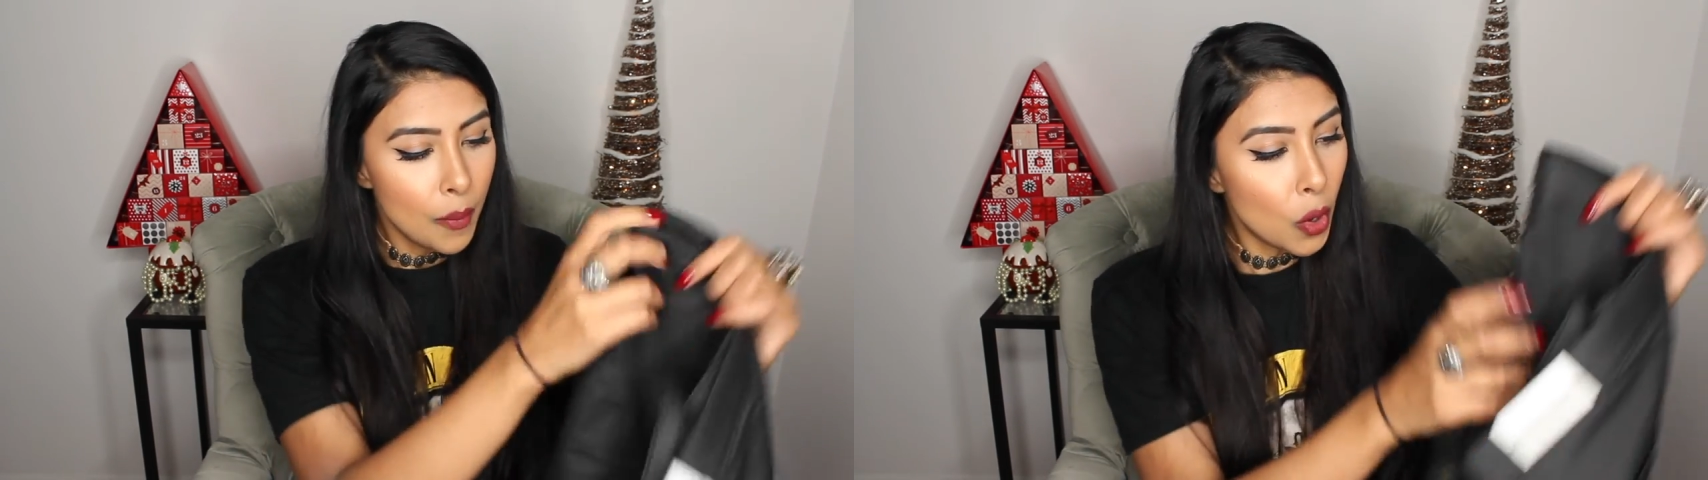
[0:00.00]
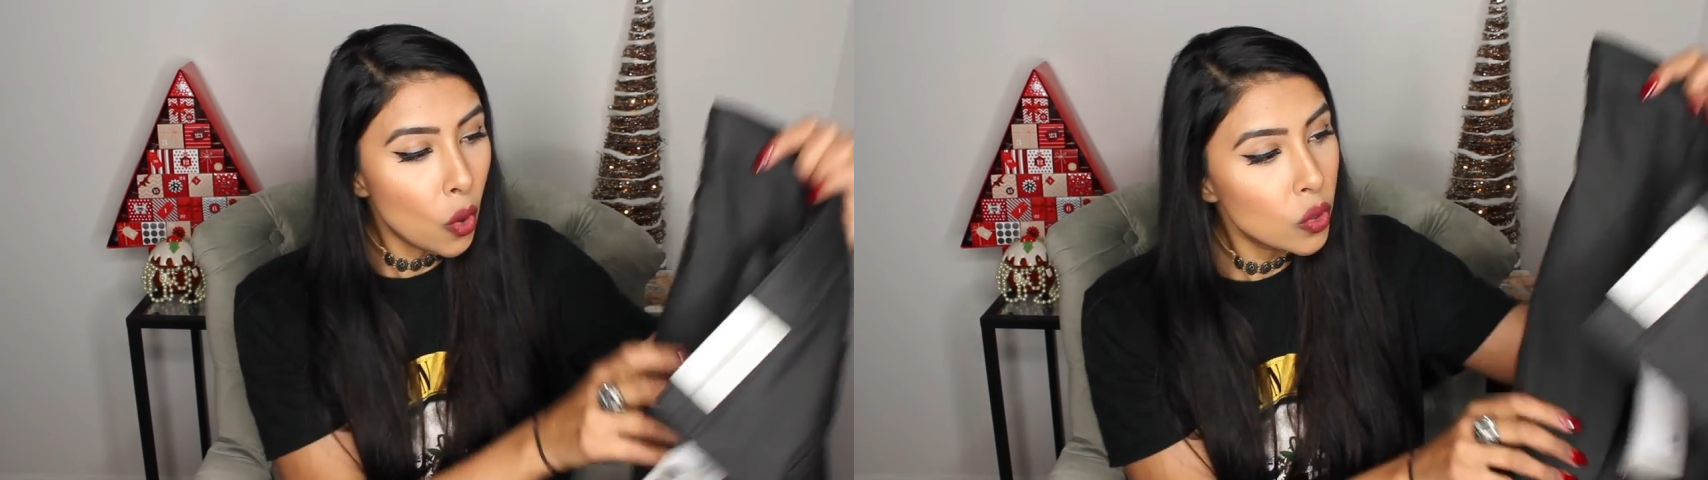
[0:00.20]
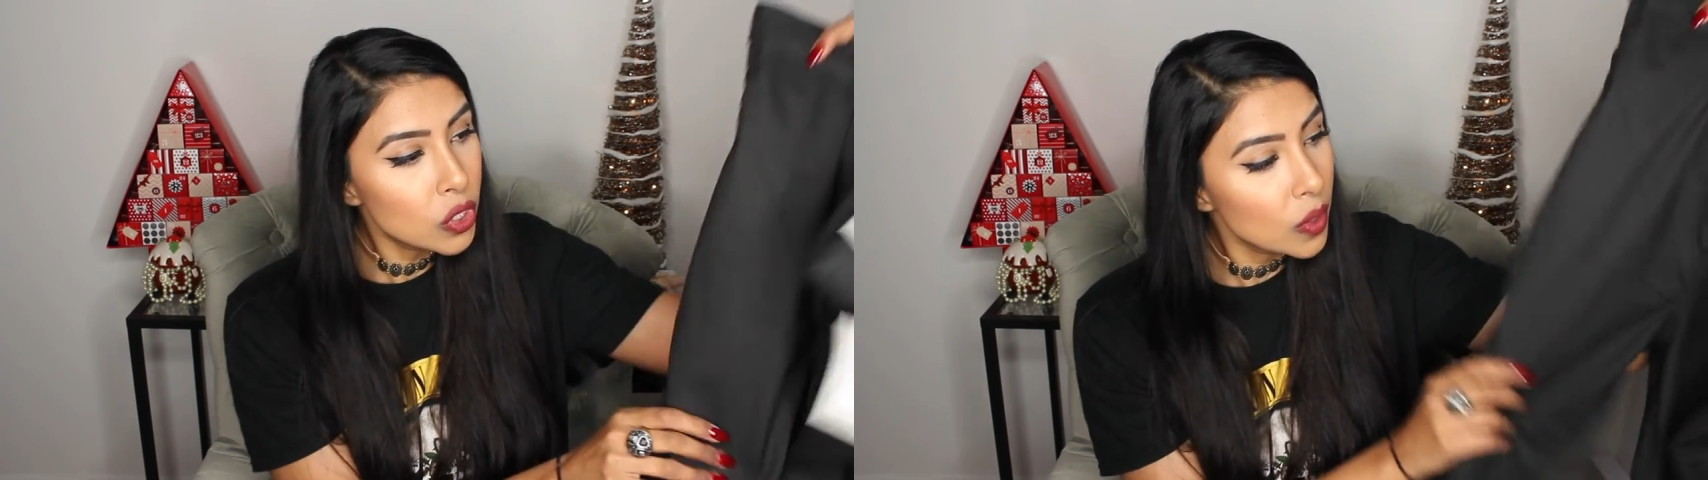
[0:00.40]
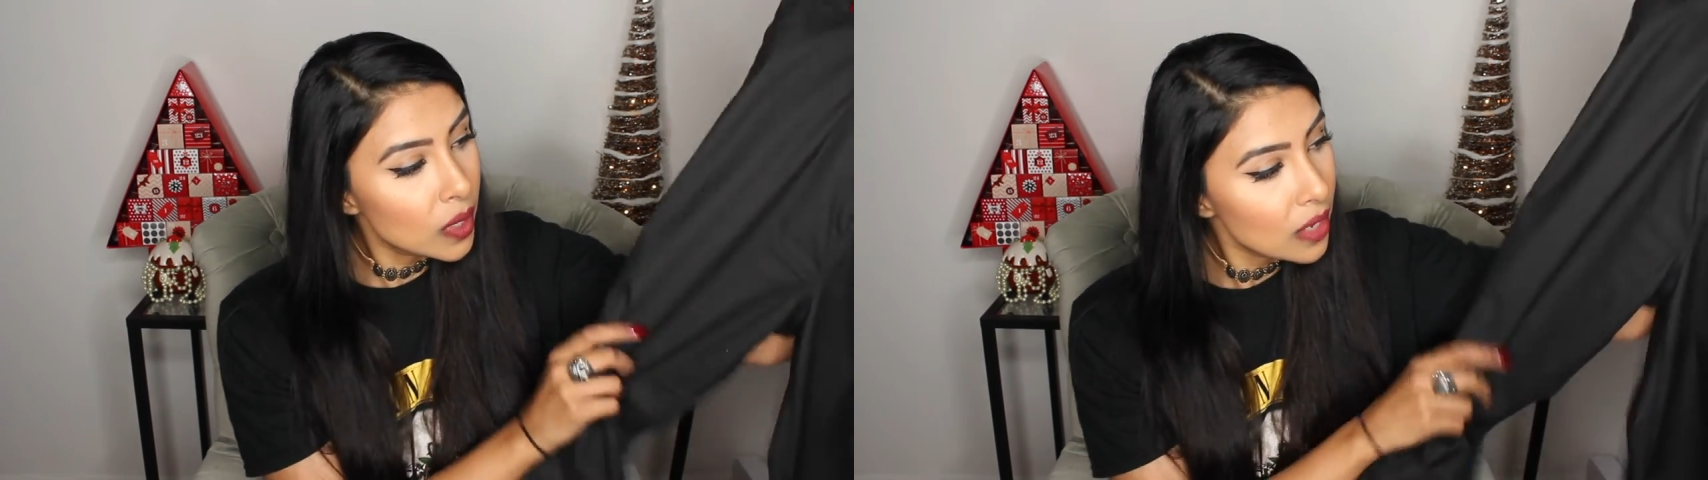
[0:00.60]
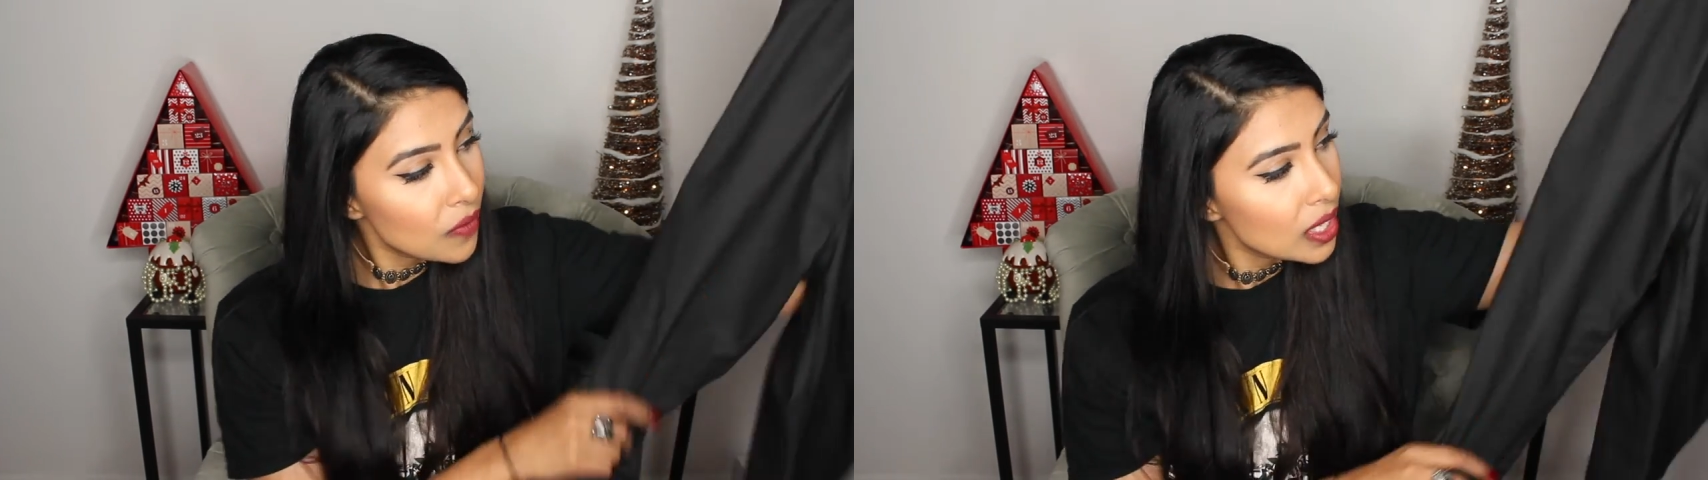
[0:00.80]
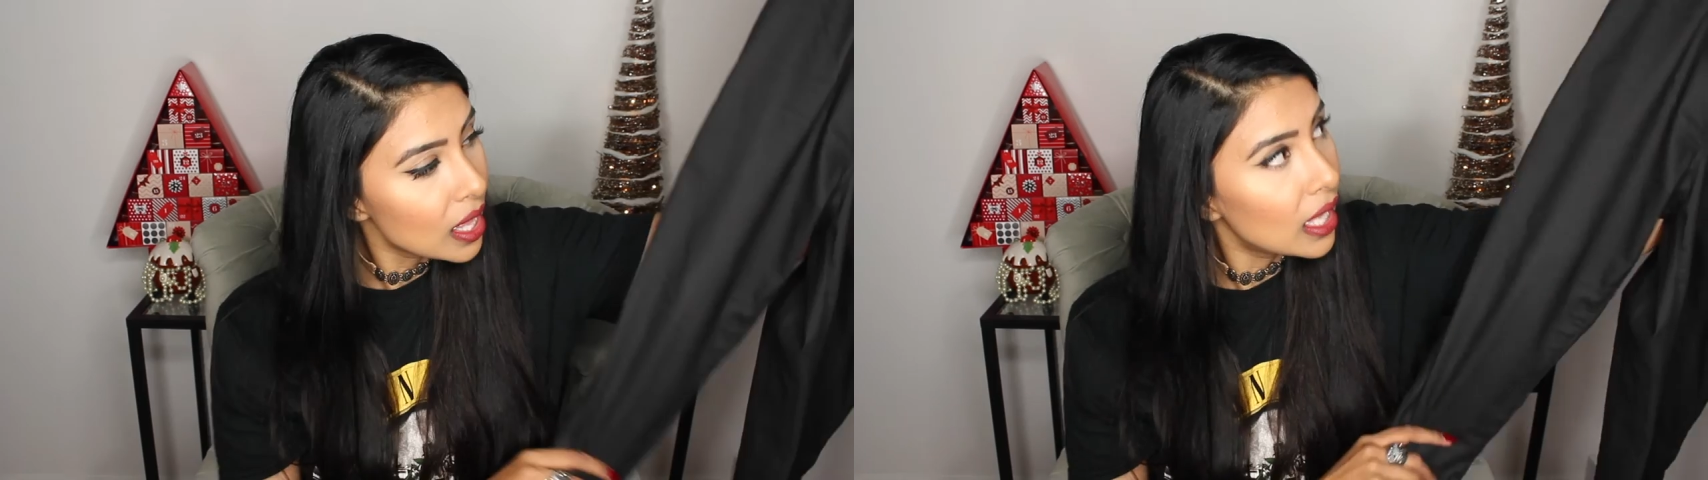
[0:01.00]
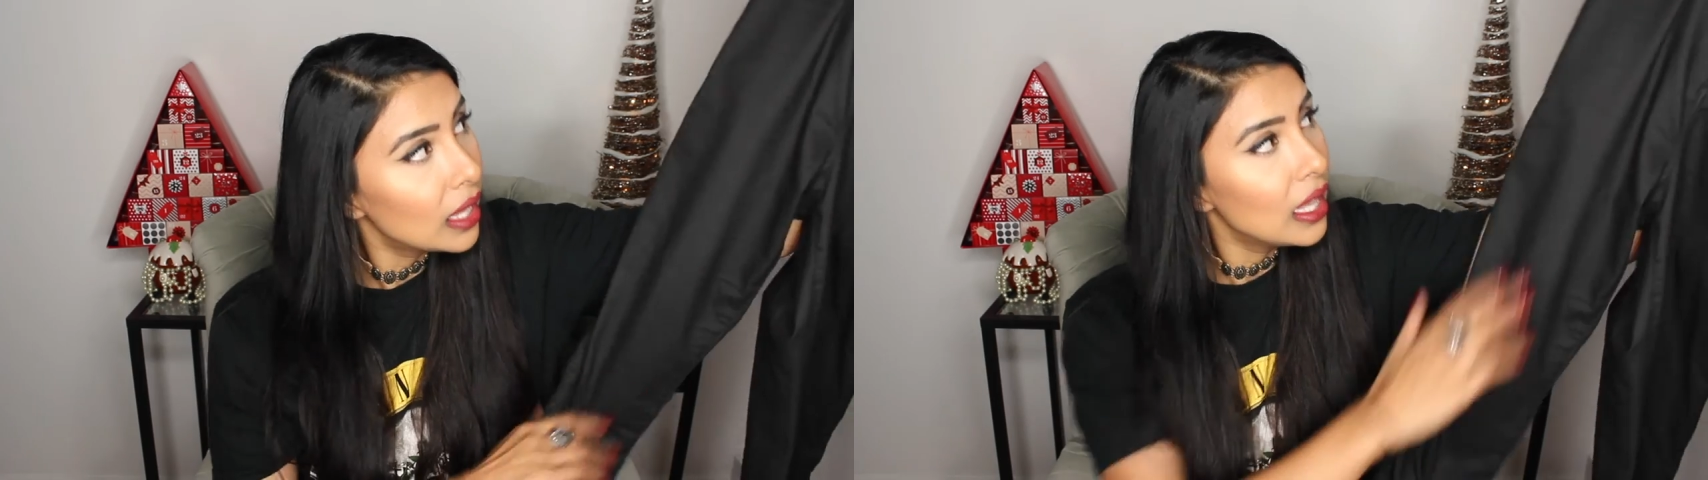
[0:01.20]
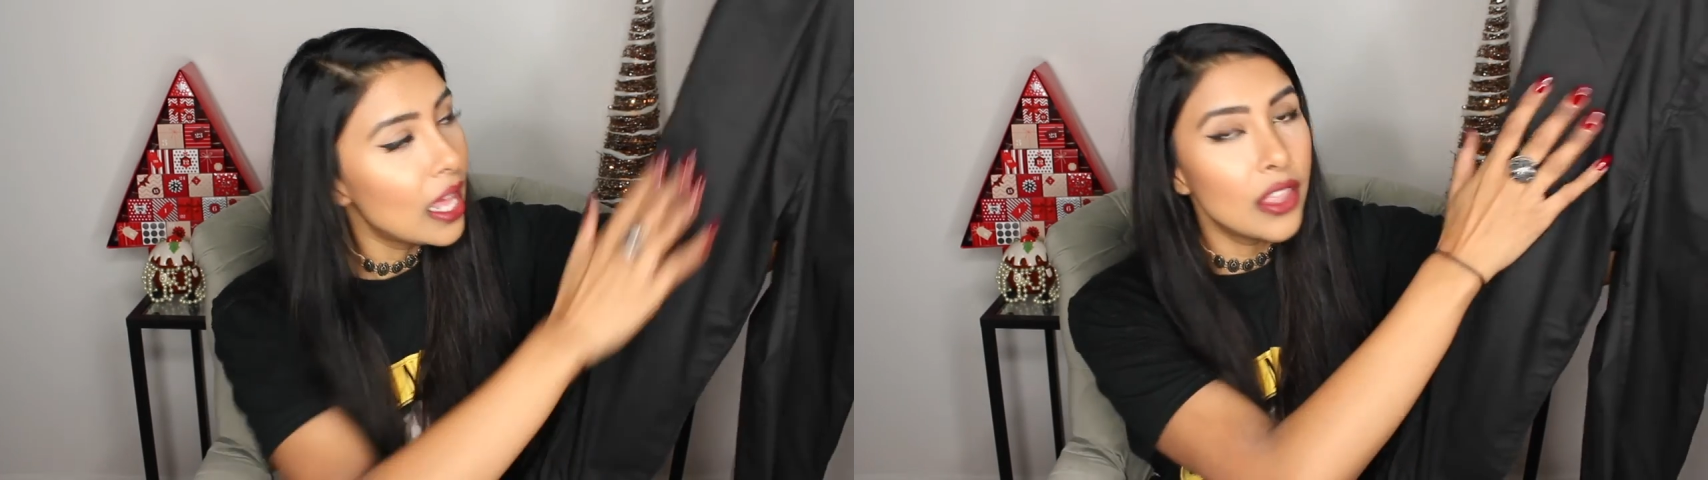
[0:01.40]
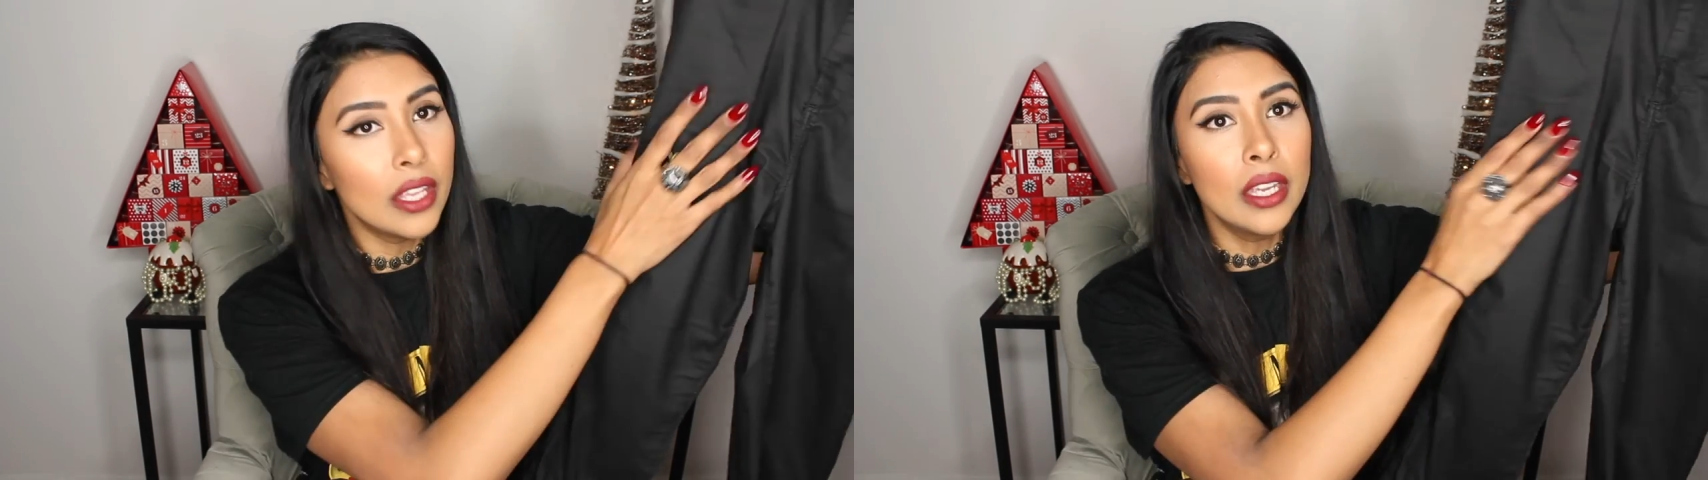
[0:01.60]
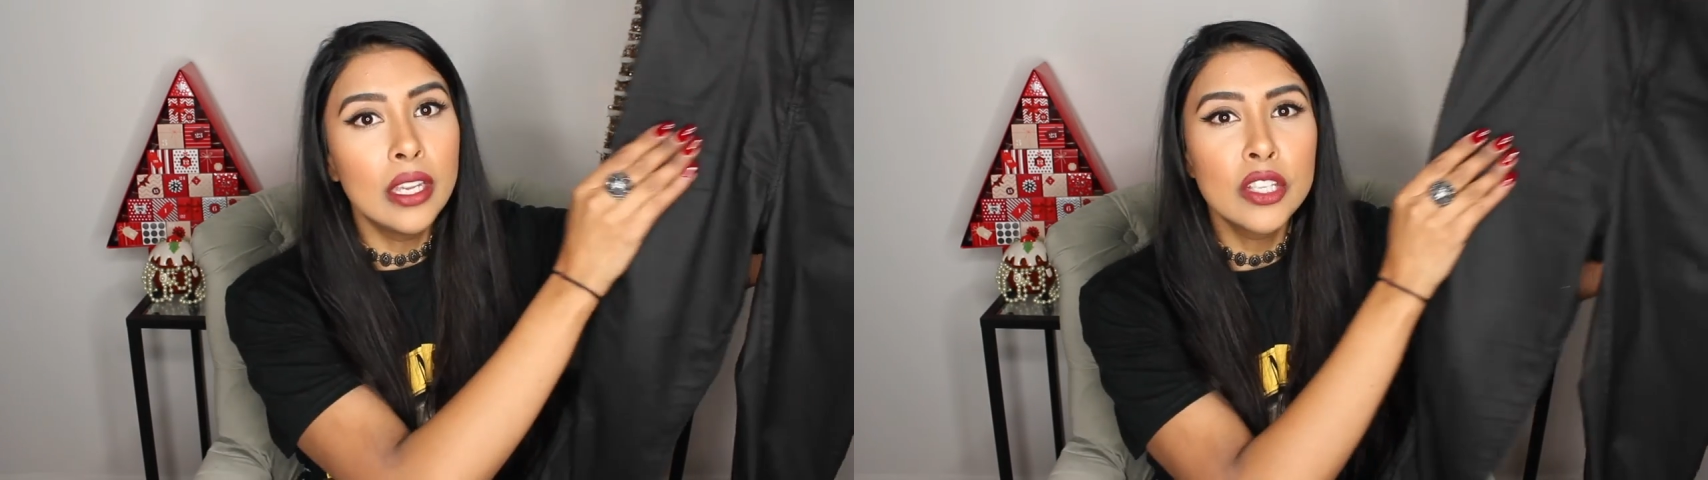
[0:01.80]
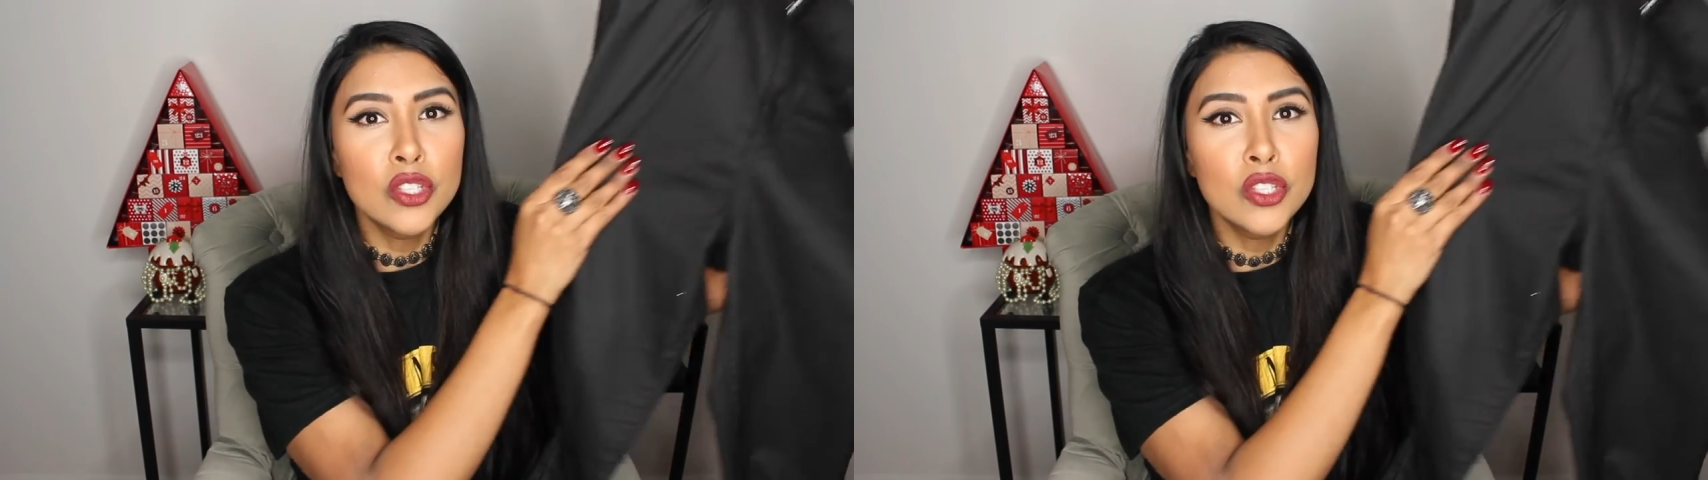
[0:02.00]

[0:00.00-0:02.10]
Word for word: but also give you that leather